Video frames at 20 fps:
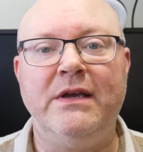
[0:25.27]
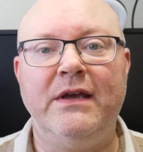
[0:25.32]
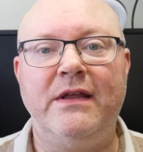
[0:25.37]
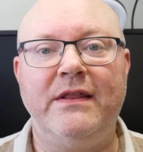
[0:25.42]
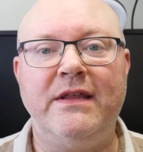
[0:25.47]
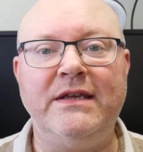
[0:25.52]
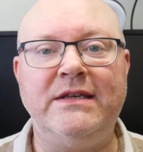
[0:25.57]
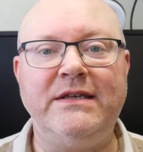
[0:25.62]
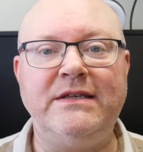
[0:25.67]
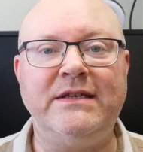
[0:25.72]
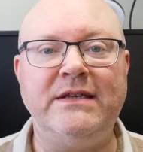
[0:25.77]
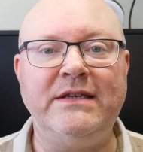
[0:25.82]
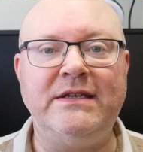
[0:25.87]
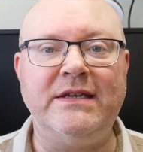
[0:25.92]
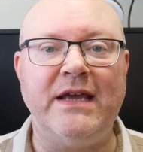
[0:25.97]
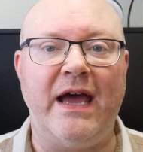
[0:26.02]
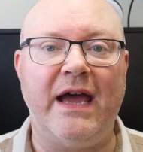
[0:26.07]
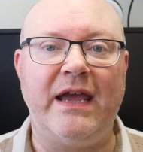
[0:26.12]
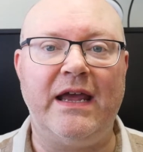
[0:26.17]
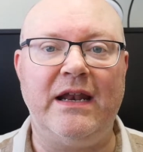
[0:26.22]
This is
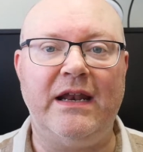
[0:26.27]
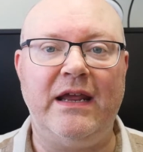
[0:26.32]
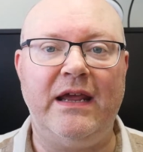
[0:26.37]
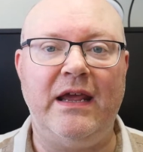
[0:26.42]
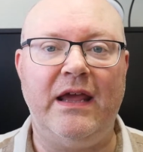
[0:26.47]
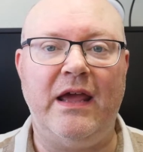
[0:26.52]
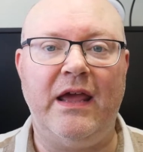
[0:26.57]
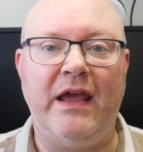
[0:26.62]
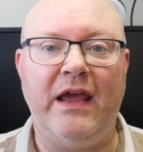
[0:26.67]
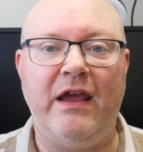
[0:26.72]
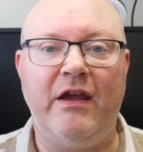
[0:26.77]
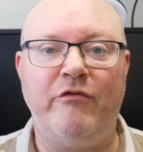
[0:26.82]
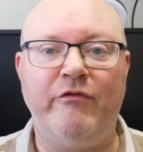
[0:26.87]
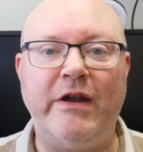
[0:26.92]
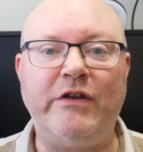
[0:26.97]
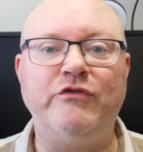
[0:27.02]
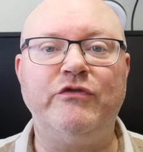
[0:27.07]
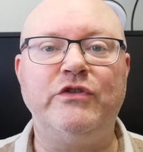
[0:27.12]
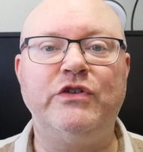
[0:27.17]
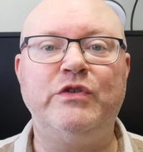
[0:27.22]
entirely a
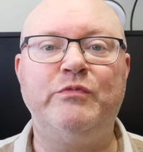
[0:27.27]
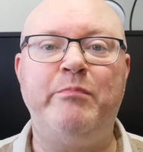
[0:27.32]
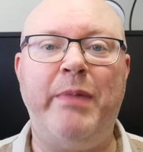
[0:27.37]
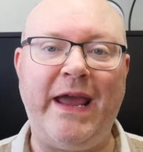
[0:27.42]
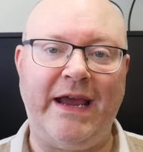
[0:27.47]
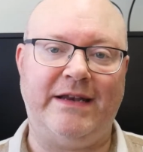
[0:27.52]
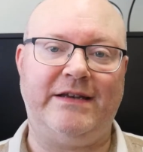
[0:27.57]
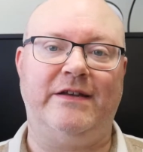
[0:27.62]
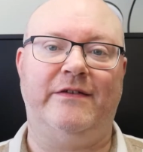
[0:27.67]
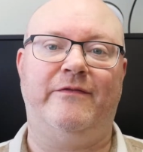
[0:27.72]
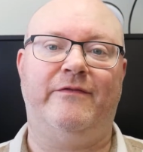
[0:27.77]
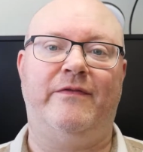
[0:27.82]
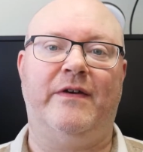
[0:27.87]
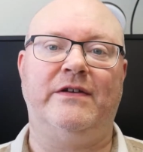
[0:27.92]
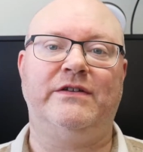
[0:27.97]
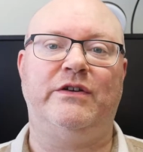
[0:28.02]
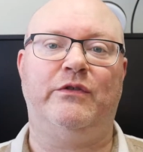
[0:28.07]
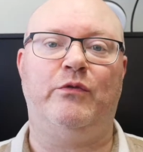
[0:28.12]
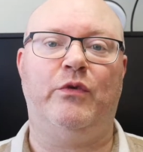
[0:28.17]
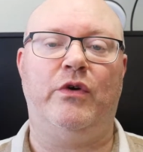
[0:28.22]
retrospective,
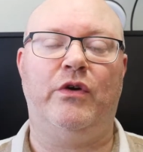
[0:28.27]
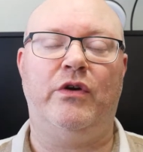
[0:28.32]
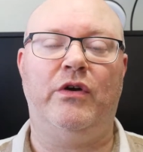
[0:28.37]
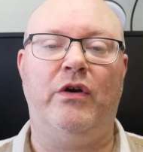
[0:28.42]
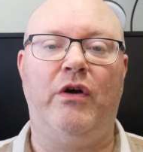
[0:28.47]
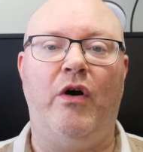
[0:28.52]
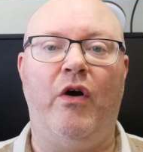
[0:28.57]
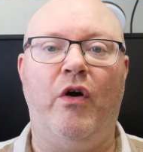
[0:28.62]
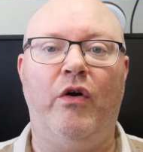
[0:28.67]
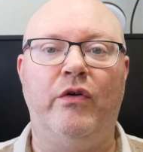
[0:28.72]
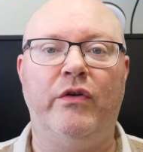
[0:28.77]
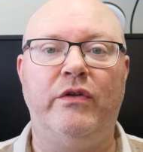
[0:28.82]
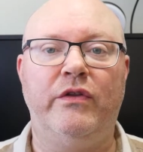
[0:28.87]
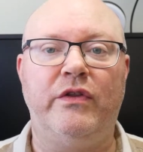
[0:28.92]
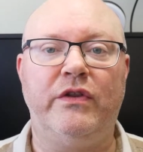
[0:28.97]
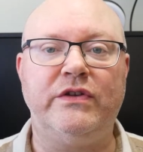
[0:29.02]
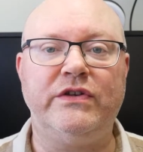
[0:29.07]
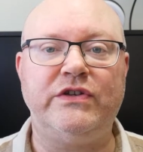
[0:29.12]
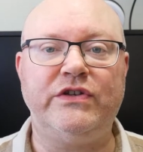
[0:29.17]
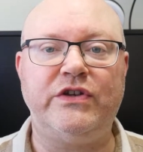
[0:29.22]
as you were, on
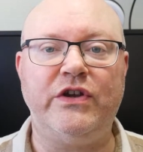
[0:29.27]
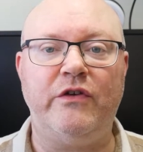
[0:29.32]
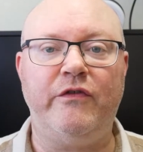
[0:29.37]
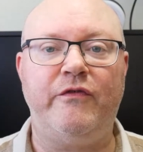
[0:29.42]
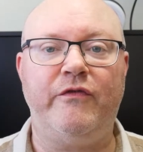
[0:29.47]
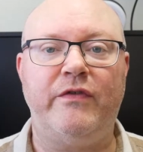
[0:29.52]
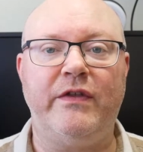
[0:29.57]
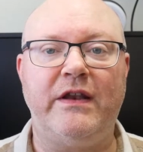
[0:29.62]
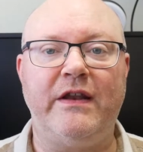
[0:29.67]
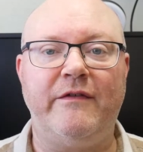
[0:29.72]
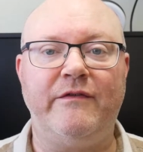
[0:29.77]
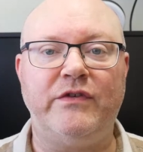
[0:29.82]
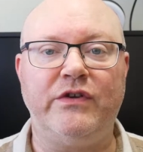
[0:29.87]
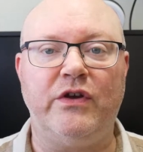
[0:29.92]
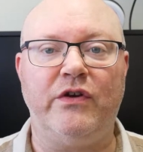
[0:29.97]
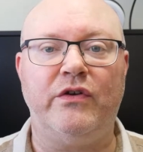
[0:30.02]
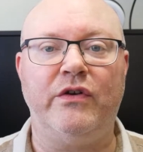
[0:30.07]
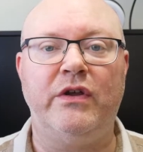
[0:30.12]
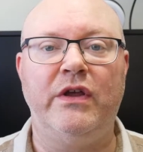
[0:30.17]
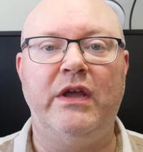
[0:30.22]
the stuff that I've
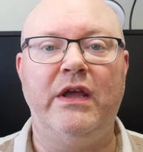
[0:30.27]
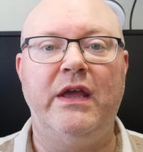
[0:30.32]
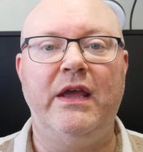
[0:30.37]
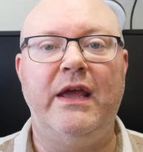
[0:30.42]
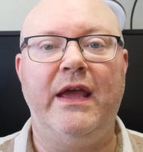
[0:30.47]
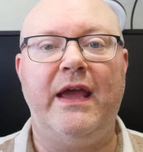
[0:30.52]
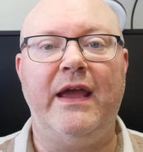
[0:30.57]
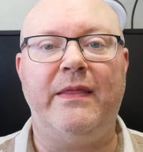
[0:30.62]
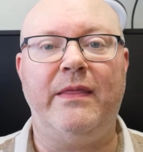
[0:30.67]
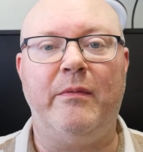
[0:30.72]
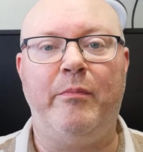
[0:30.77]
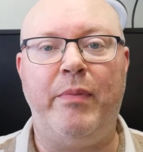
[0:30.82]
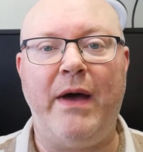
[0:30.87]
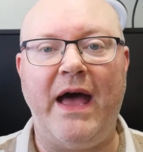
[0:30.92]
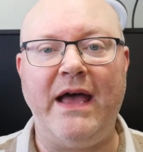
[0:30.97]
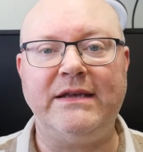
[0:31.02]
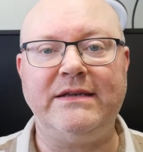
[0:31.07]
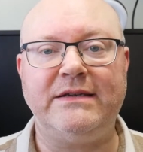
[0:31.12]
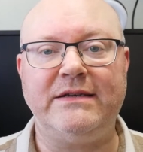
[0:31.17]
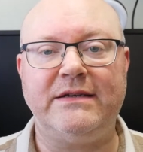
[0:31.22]
done in the
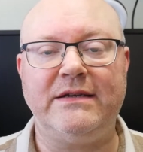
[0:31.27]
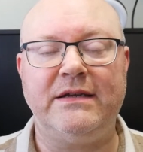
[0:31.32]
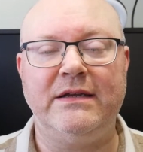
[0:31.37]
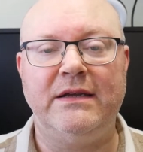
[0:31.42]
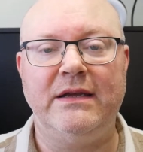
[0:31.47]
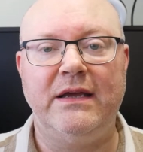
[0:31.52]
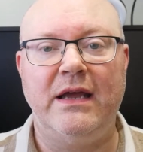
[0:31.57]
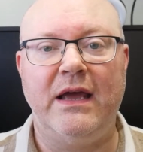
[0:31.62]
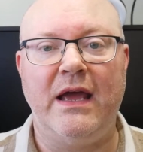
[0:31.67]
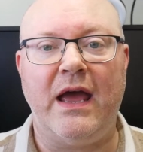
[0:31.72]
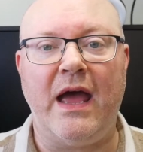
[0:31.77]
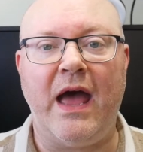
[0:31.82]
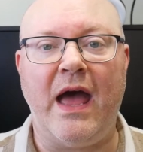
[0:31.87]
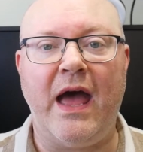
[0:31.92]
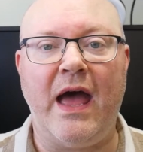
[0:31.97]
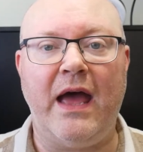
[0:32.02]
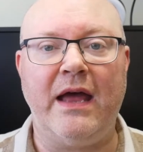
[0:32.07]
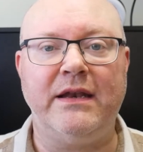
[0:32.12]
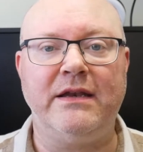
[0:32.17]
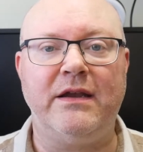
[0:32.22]
past
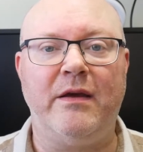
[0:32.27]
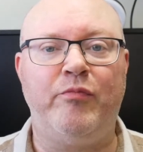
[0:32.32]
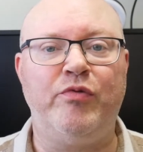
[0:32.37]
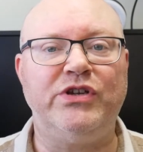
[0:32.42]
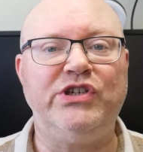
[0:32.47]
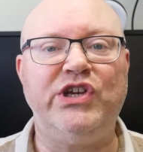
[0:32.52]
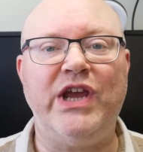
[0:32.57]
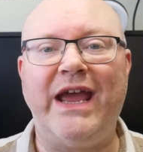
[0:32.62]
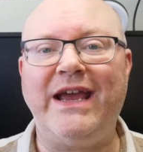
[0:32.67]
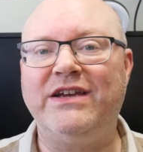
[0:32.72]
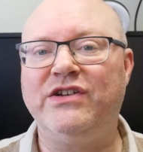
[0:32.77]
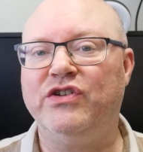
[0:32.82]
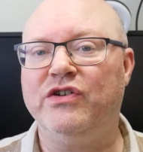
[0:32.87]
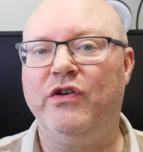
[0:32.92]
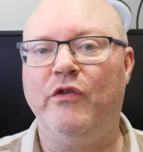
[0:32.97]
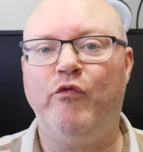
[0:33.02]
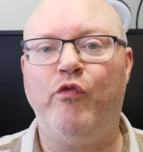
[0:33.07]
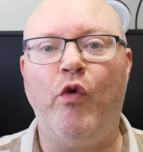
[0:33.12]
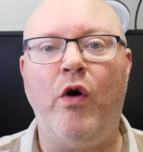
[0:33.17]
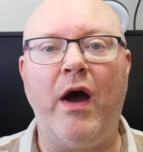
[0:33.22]
and a projection
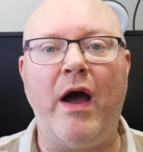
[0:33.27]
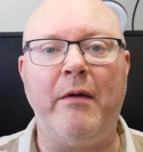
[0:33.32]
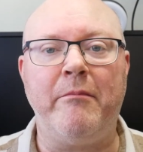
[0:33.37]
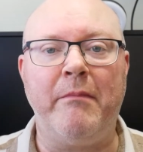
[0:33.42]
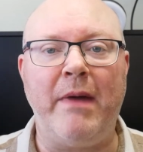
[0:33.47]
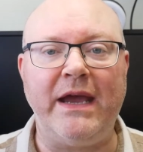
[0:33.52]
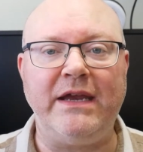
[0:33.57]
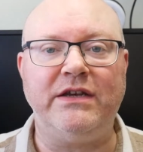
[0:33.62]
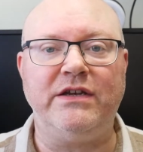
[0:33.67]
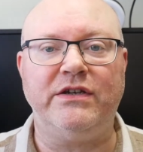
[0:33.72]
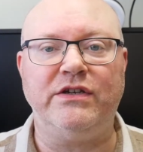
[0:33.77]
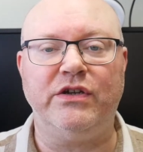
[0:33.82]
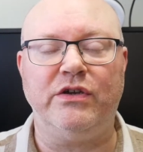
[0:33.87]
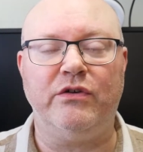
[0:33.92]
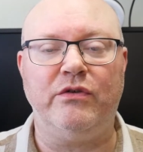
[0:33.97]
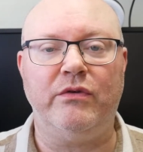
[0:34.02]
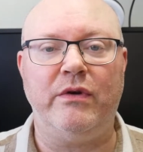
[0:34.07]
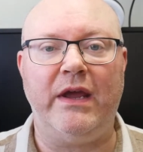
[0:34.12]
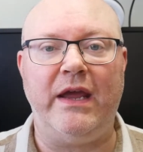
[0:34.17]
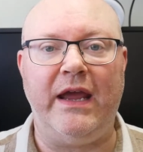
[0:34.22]
of what I might
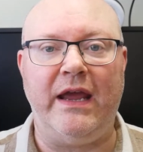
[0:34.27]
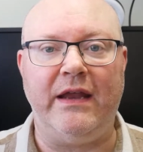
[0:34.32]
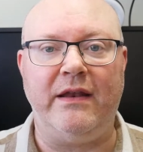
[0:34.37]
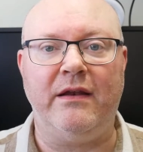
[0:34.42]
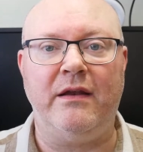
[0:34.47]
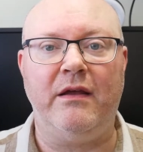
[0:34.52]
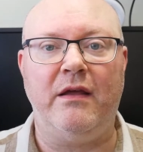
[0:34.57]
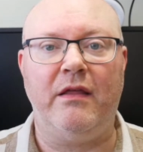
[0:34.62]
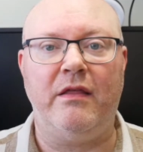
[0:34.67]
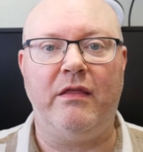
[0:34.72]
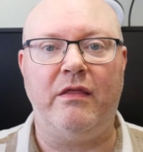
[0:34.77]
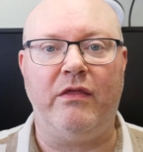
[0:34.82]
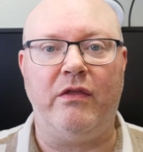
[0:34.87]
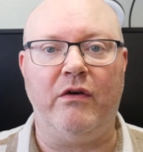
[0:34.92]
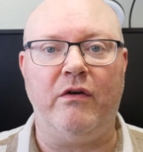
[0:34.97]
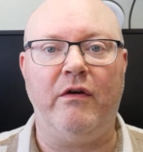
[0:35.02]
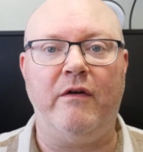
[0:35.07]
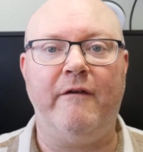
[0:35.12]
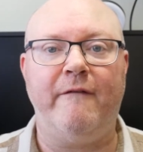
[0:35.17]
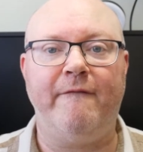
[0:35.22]
do in
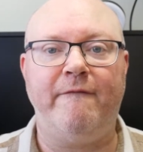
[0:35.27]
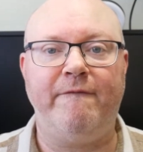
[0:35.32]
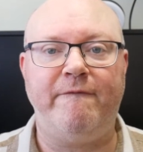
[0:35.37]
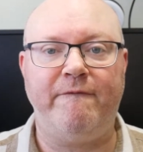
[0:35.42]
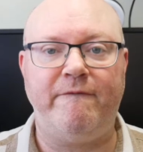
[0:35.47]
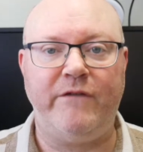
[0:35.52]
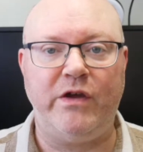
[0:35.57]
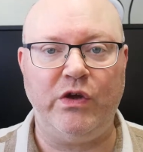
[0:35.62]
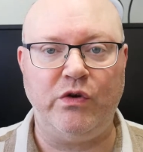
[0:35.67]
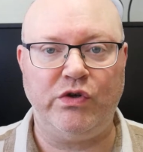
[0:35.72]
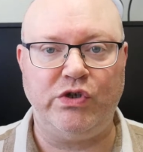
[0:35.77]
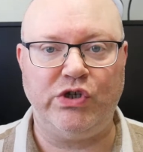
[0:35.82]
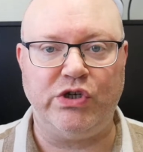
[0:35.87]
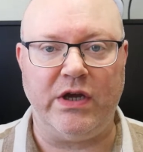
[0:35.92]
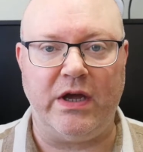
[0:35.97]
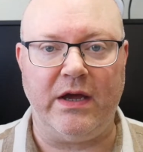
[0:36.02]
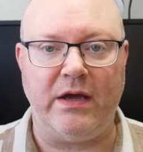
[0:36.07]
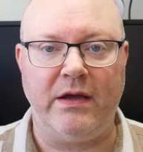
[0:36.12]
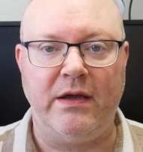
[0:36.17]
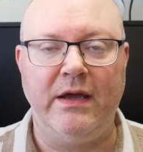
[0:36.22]
the
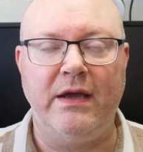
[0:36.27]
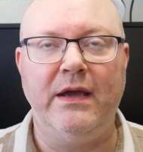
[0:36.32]
future.